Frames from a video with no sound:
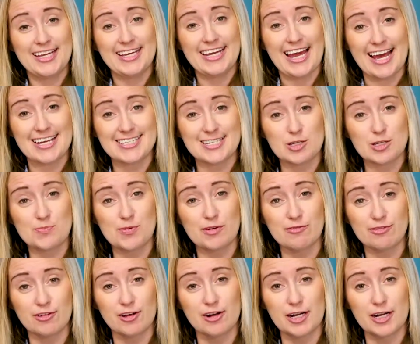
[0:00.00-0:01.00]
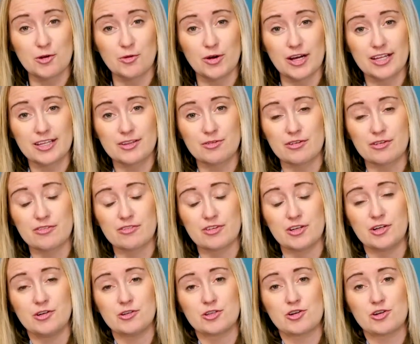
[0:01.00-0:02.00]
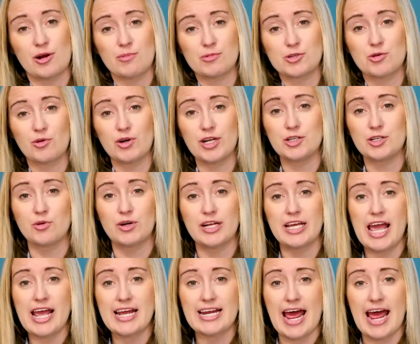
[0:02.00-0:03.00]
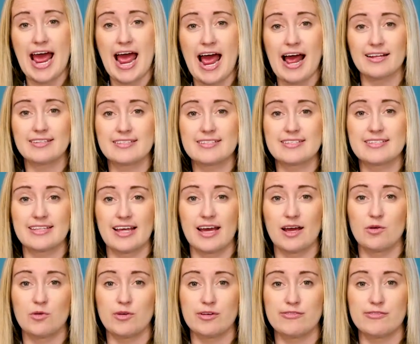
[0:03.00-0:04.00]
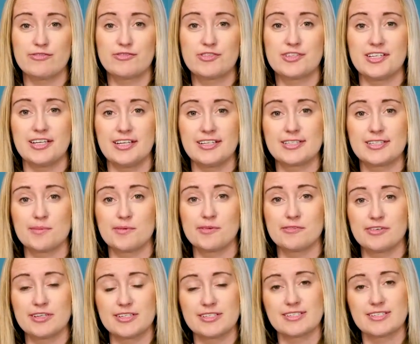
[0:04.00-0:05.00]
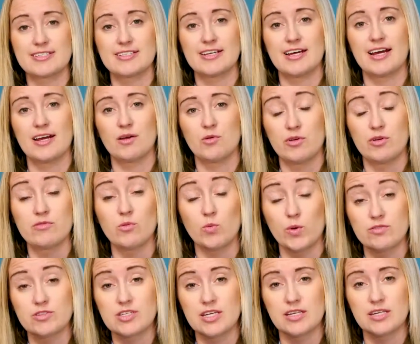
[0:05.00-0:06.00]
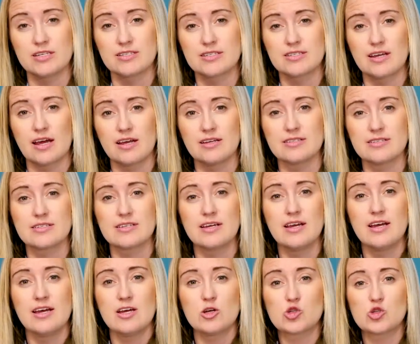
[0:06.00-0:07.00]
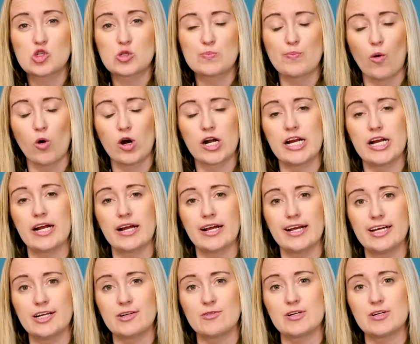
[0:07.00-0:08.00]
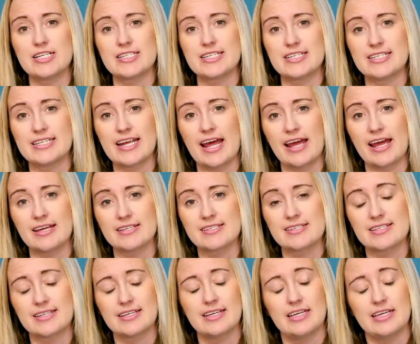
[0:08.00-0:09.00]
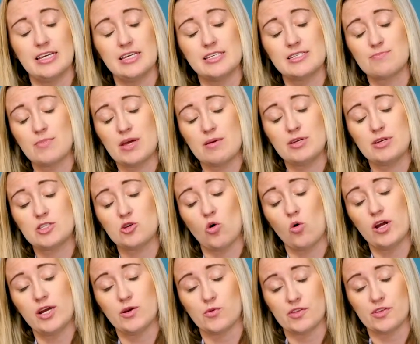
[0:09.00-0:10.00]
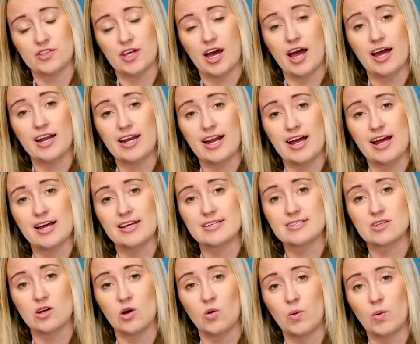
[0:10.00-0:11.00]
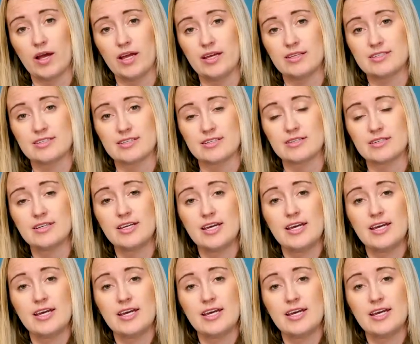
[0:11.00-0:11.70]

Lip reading: as he's been flirting with the new Trump 2028 hats that we've seen some of his we've seen his sons sporting in recent days, he's maybe toying with that as a way to